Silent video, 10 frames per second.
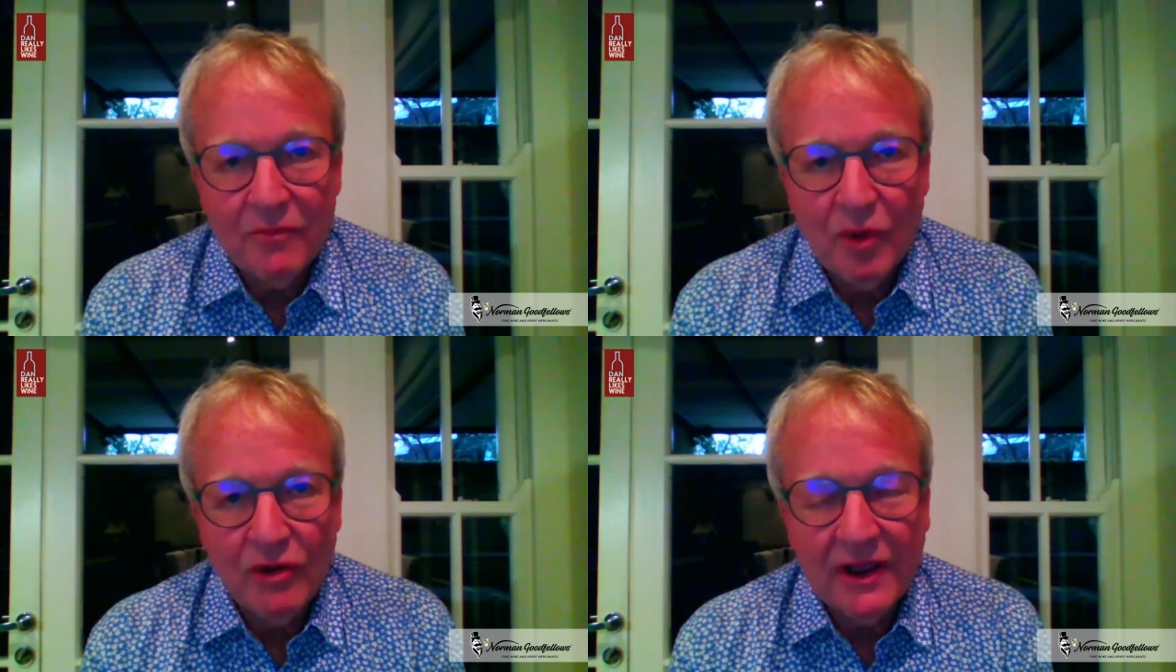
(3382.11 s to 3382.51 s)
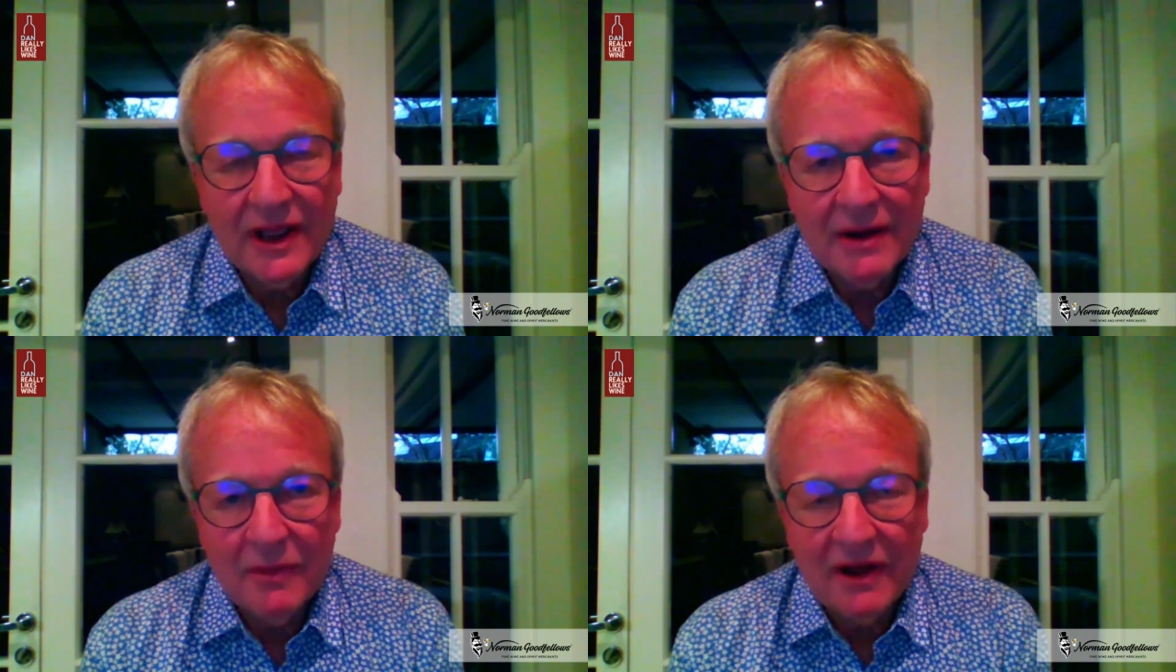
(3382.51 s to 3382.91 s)
morning
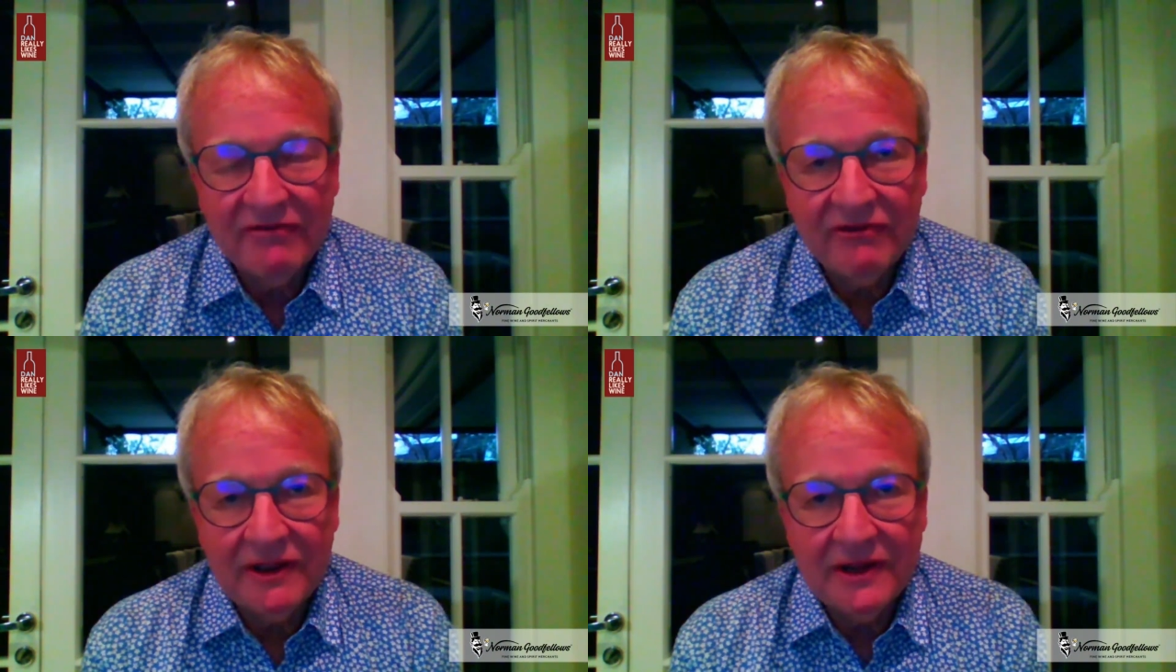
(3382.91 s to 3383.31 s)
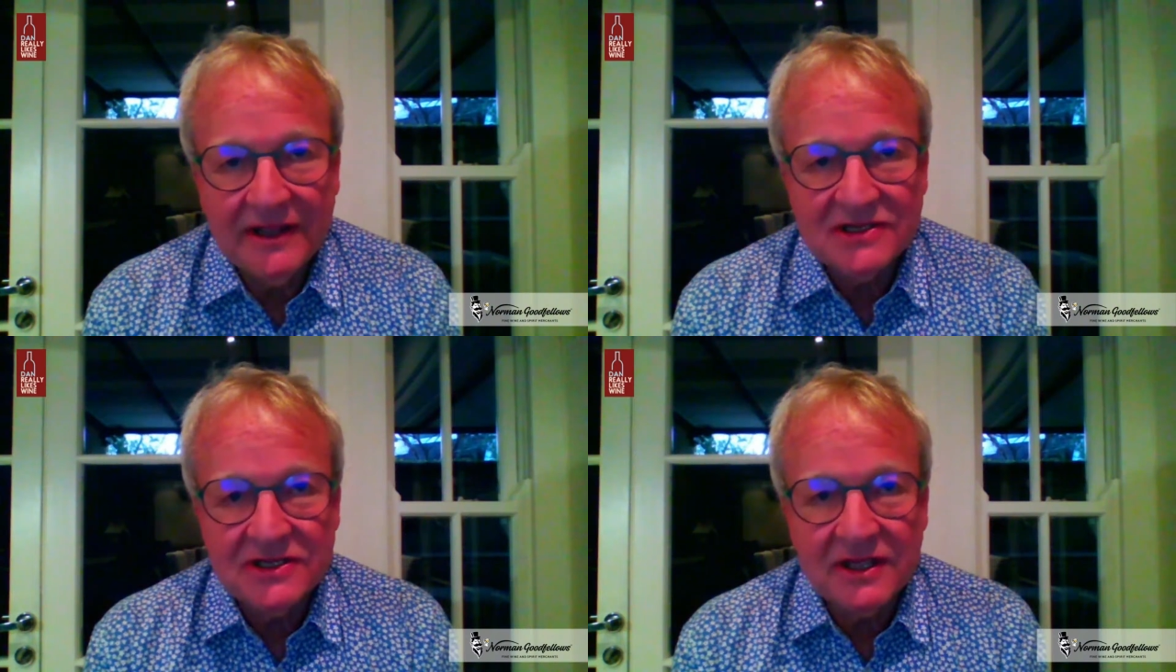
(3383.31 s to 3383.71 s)
and my feet
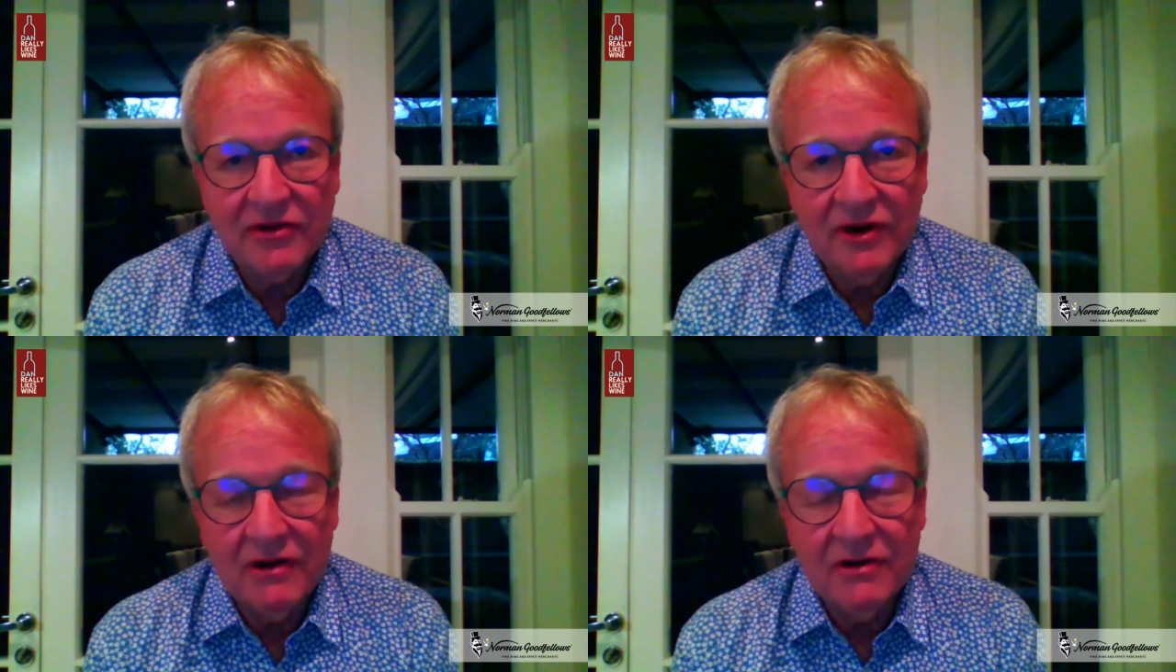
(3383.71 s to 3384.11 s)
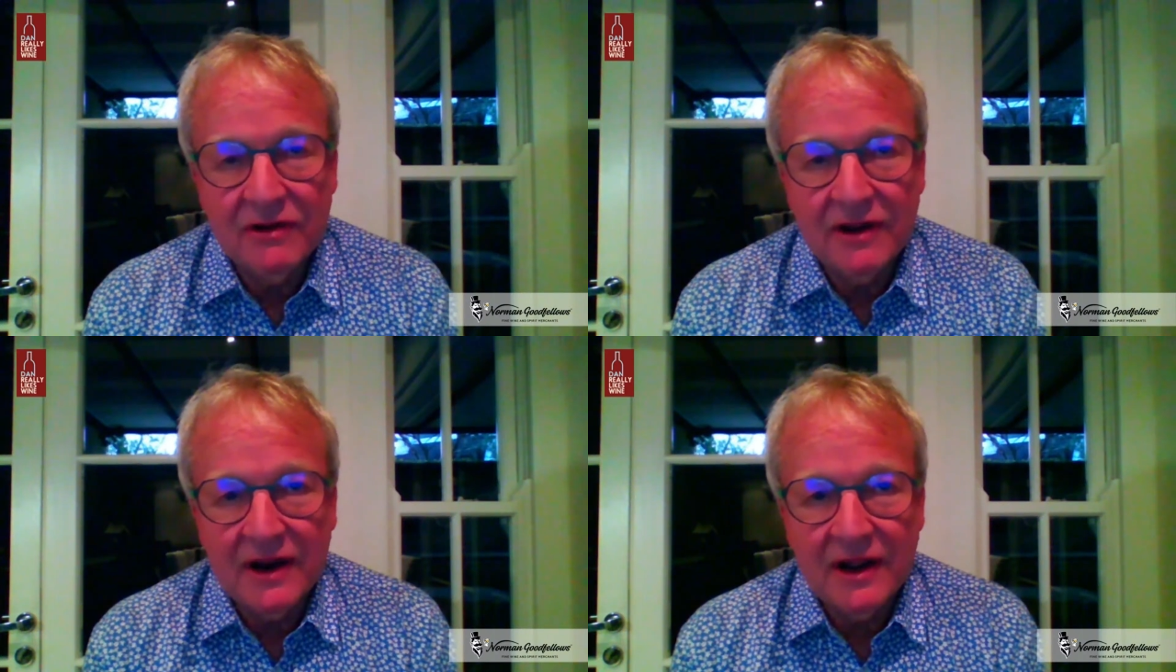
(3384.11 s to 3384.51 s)
hits the ground
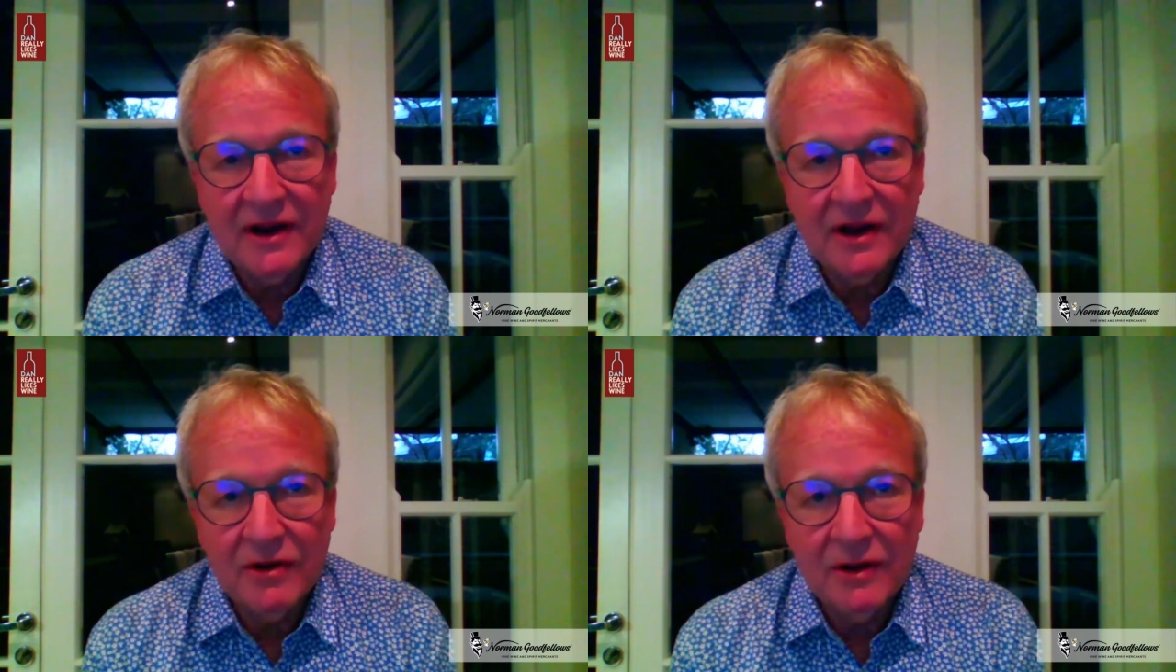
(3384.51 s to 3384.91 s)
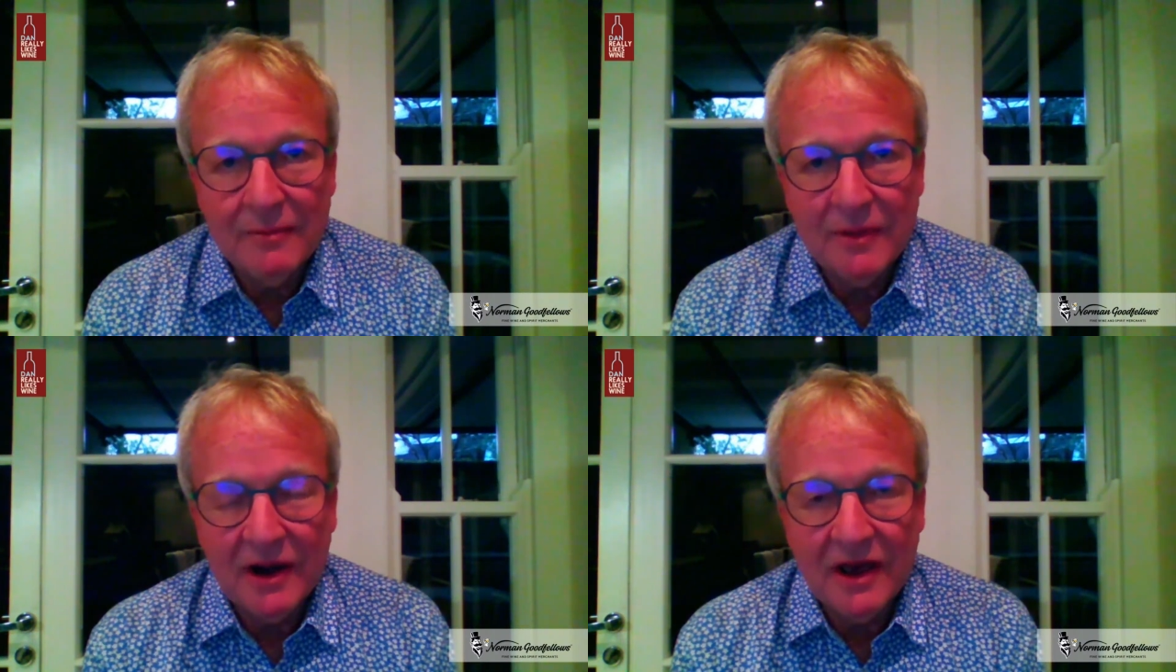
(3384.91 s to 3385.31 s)
and I know
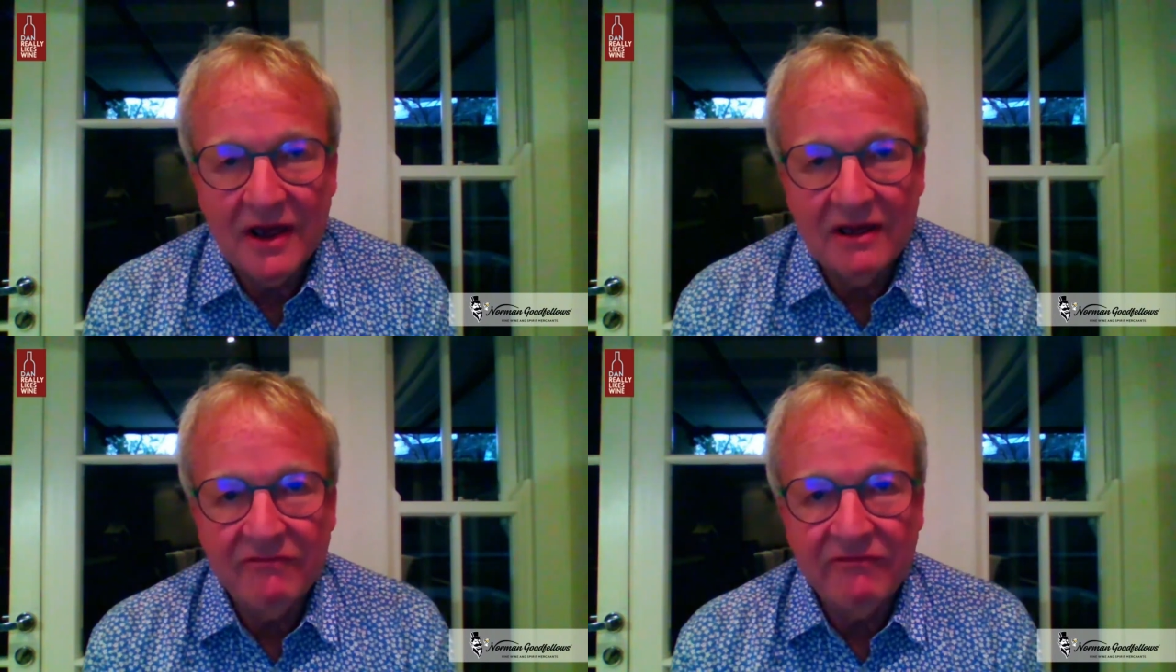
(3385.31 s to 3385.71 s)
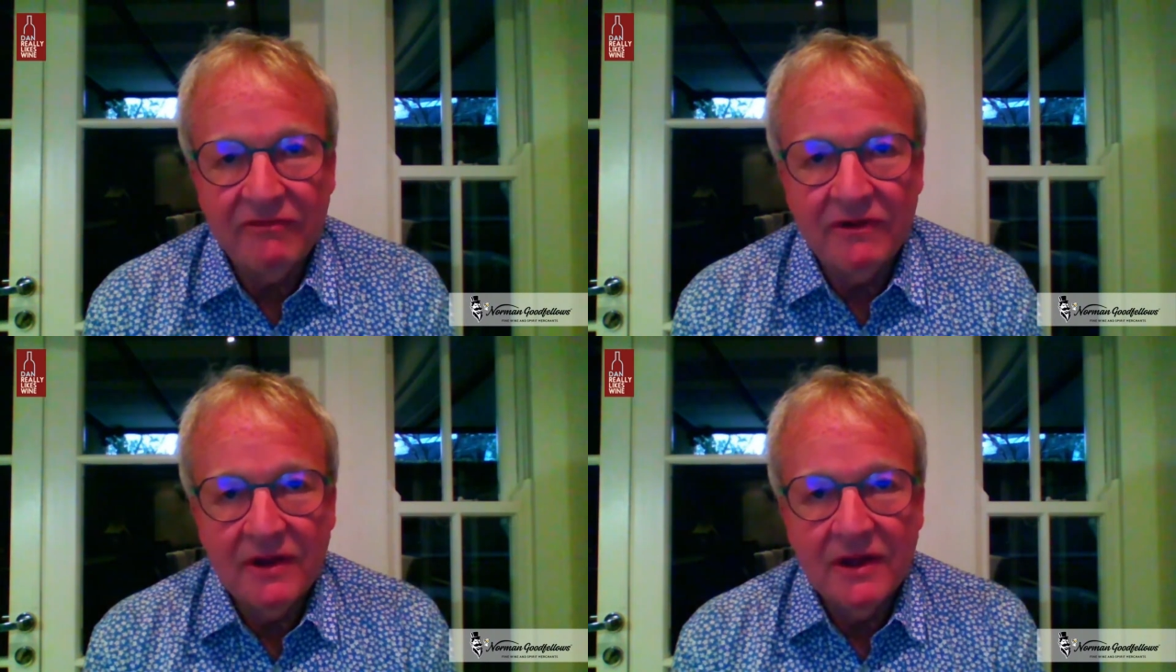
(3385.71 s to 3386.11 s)
I'm alive,